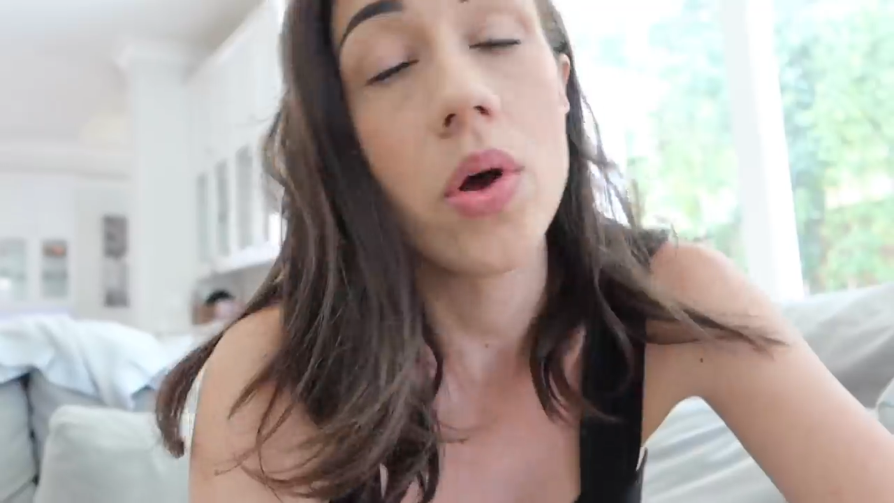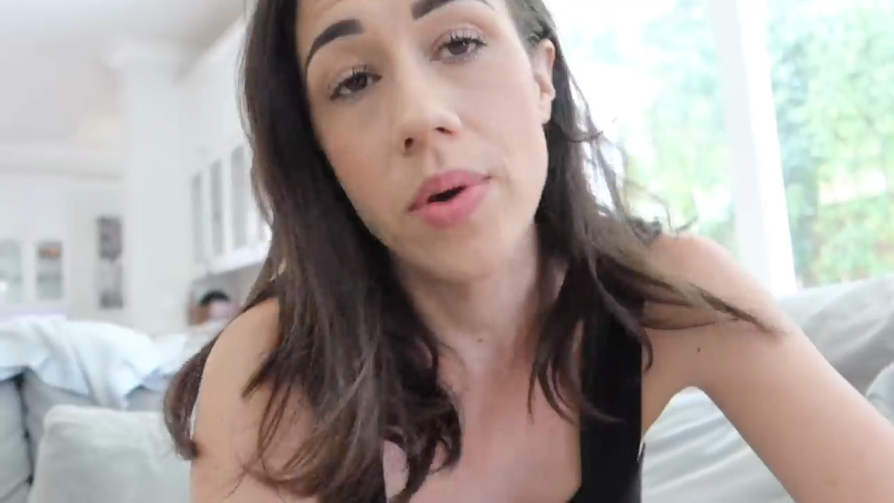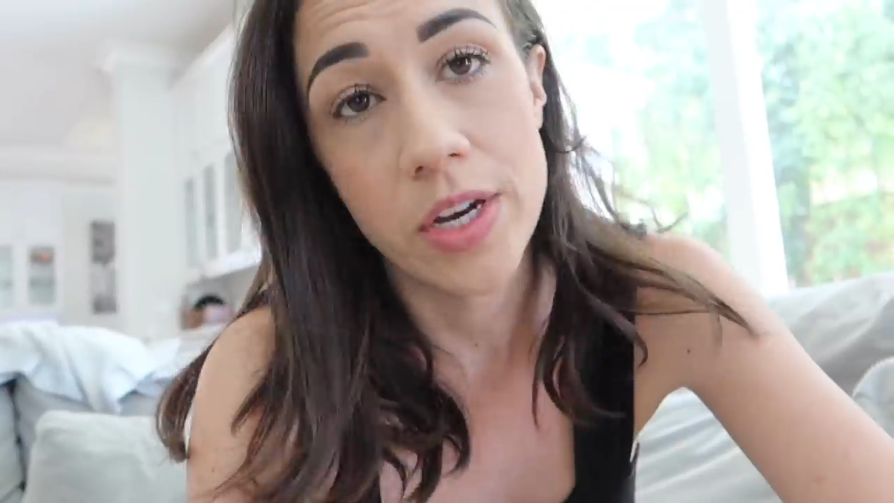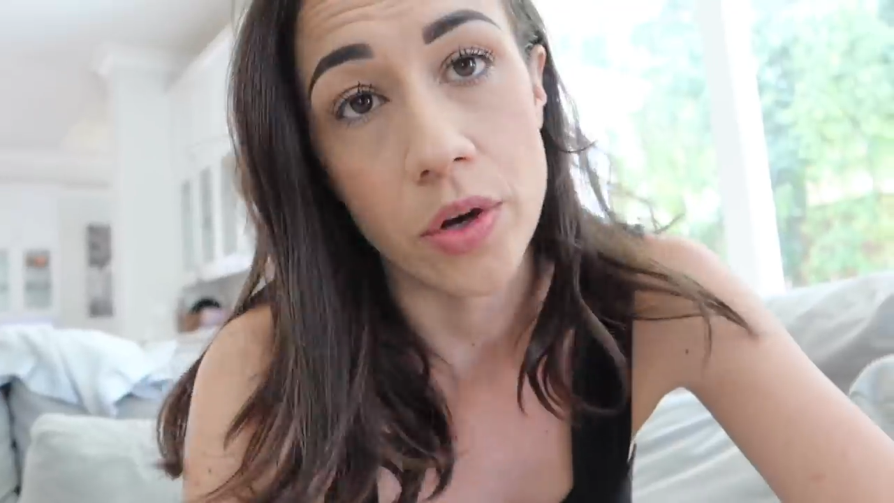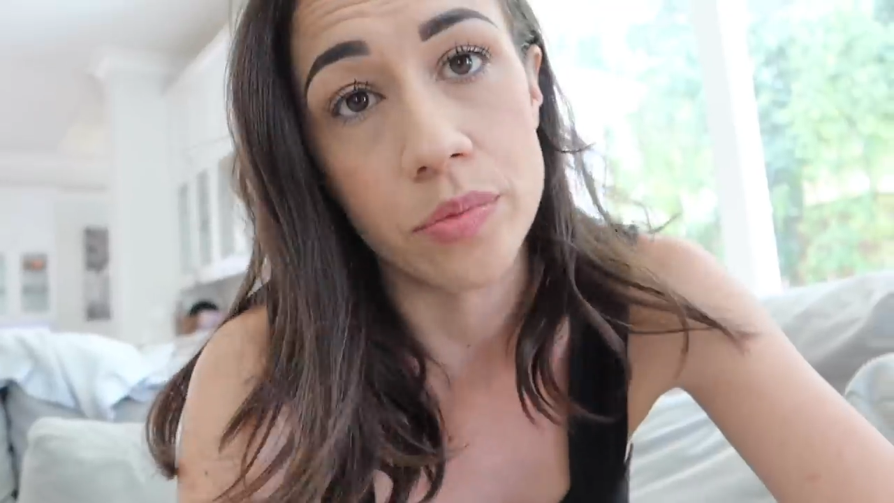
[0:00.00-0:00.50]
what
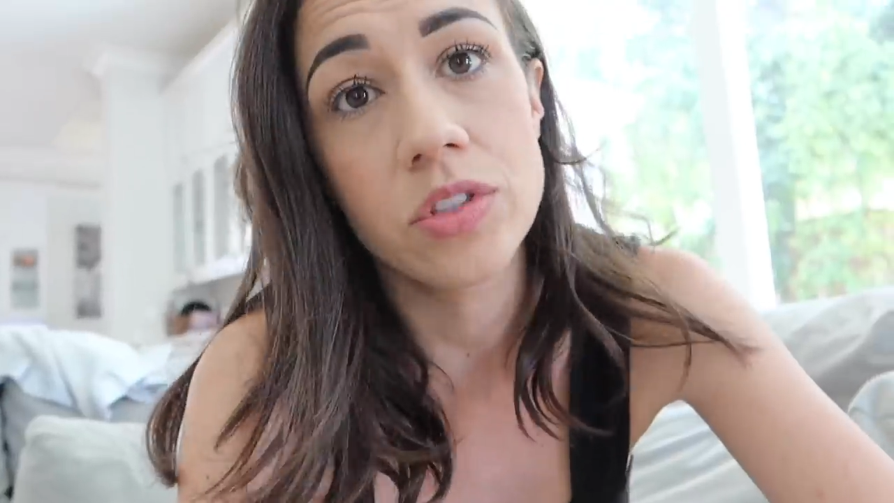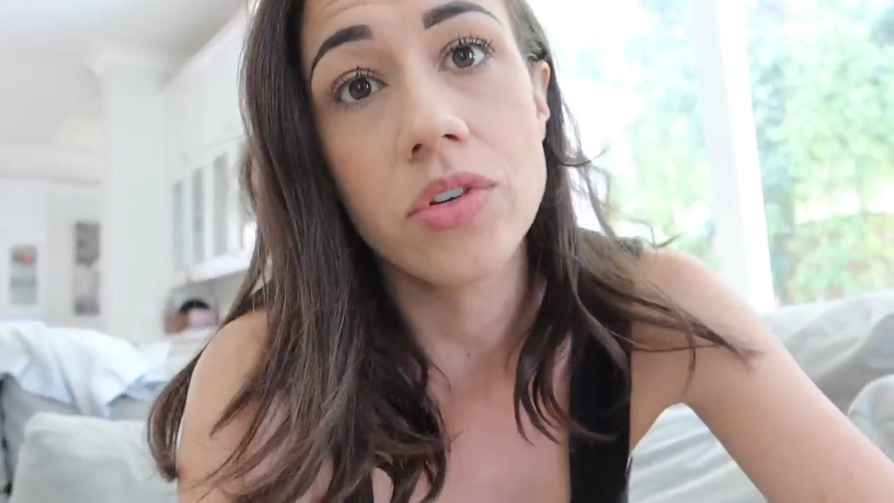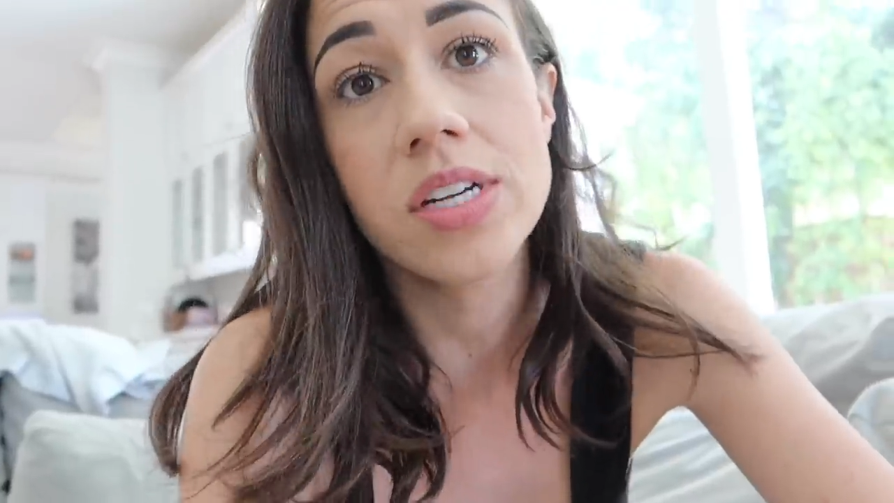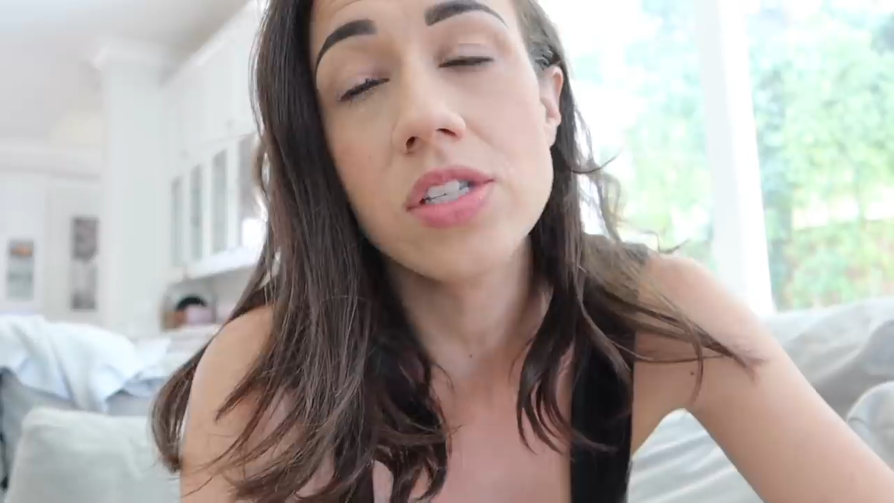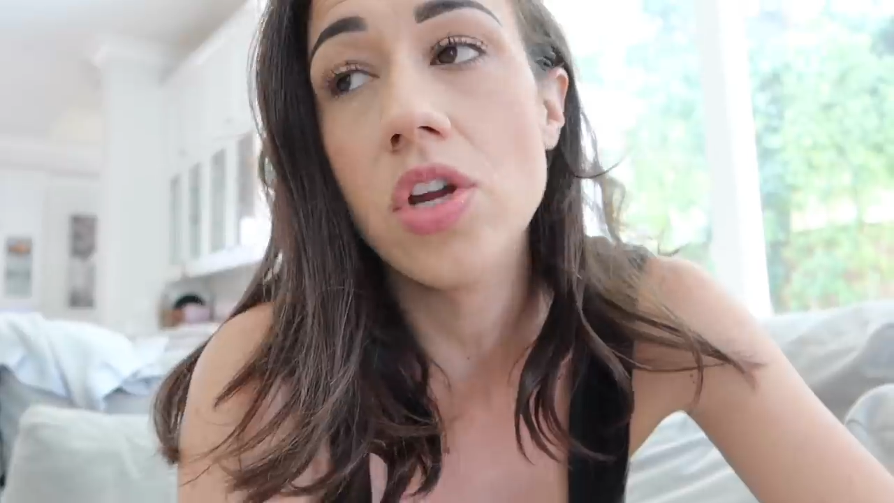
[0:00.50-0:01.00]
do I do? Do
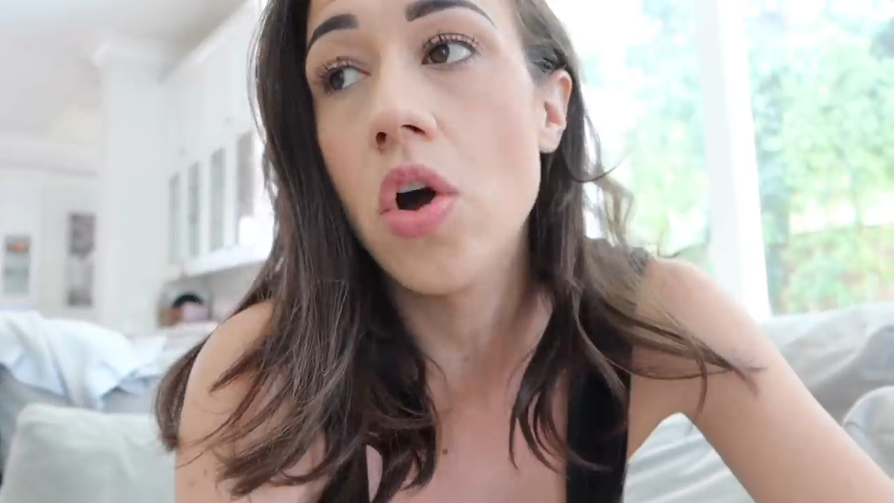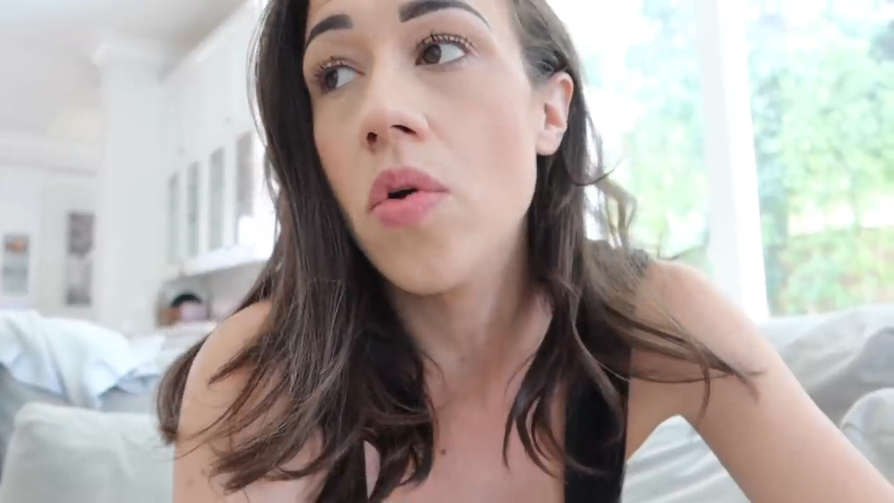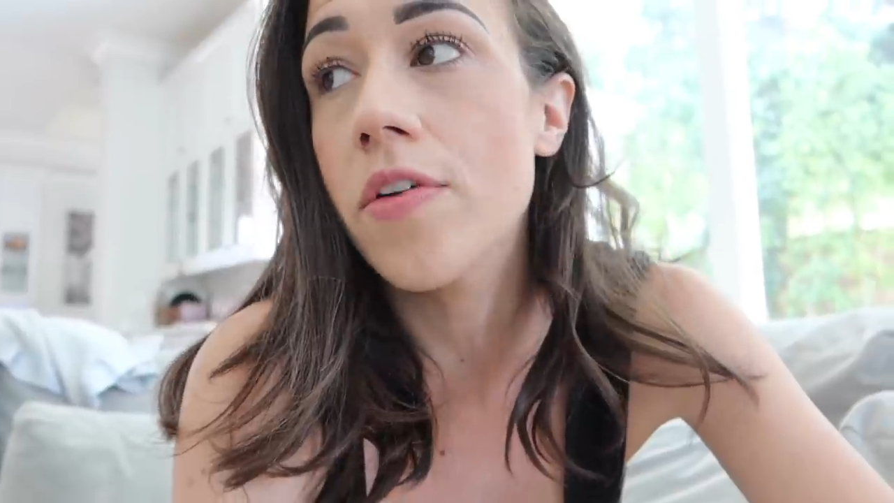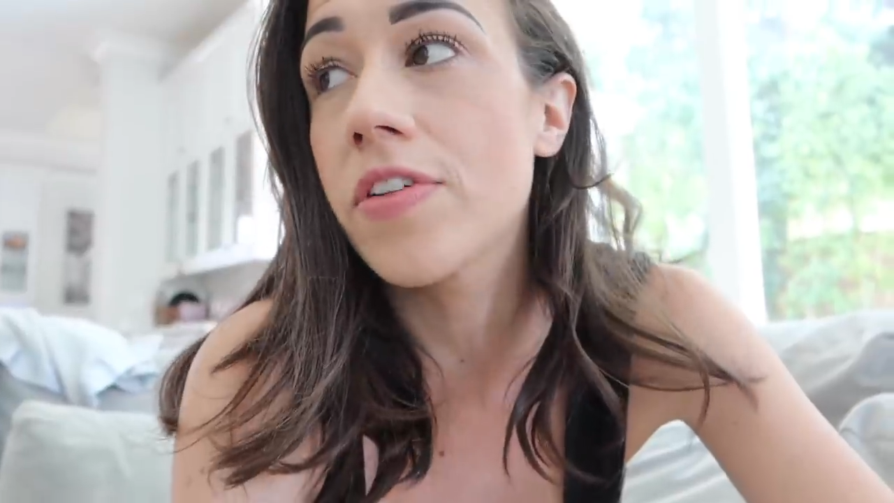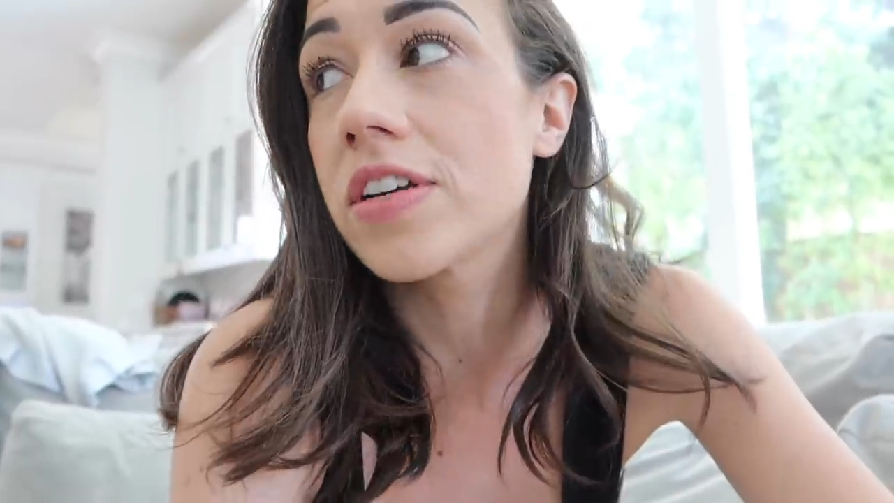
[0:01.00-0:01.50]
you guys
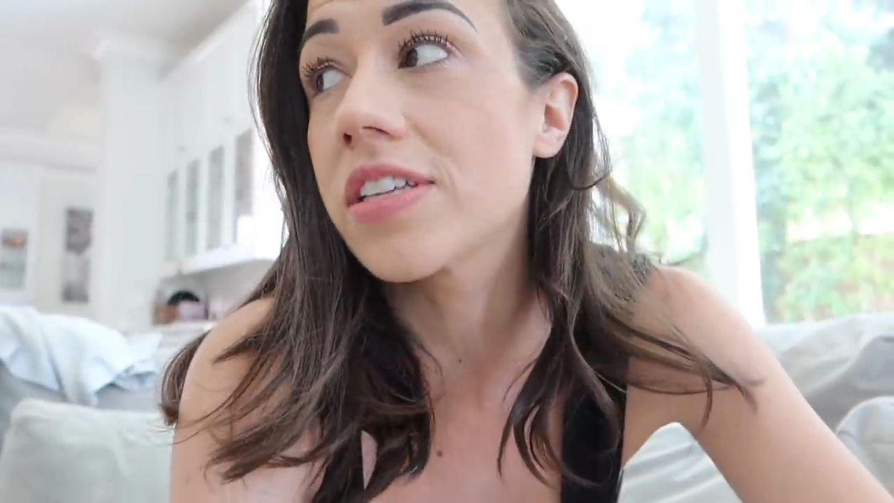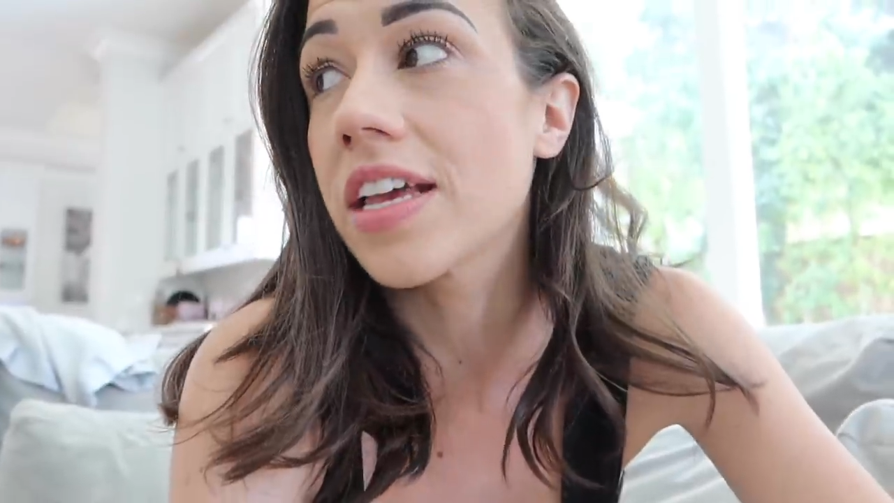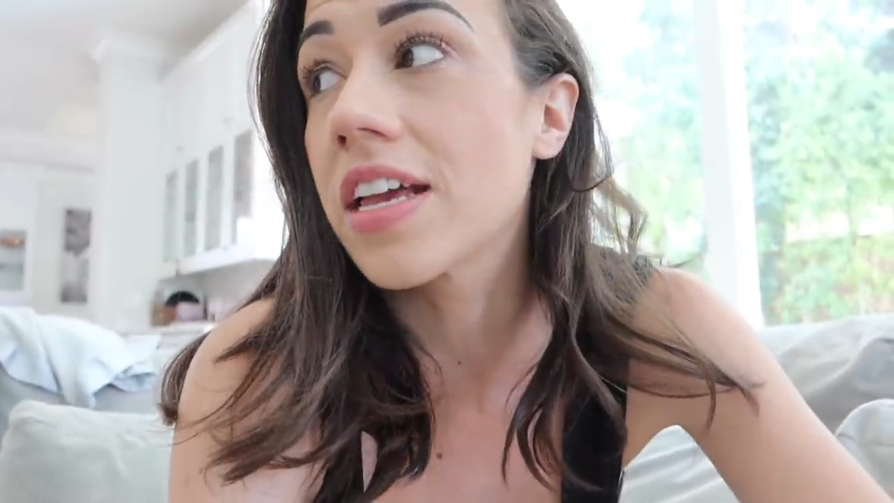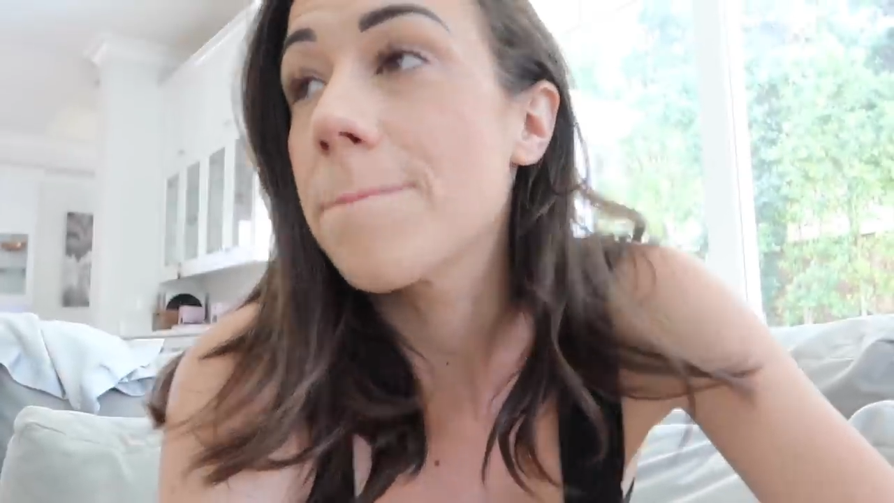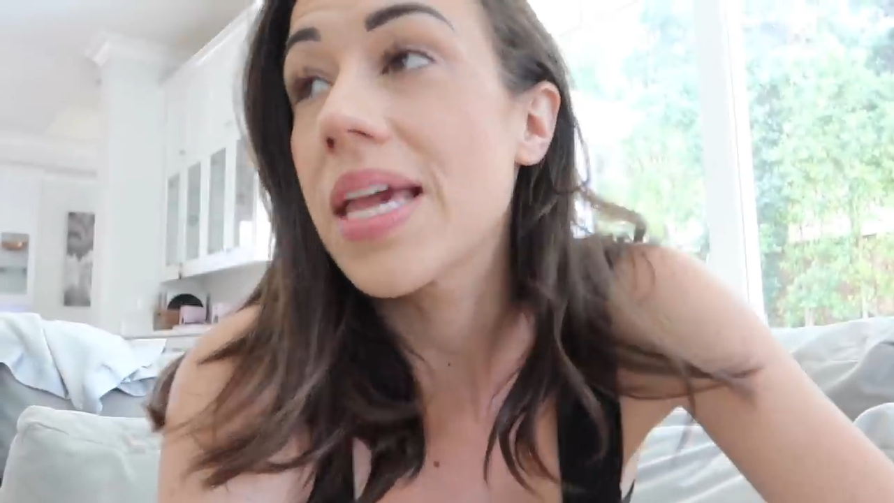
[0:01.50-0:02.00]
know if there's like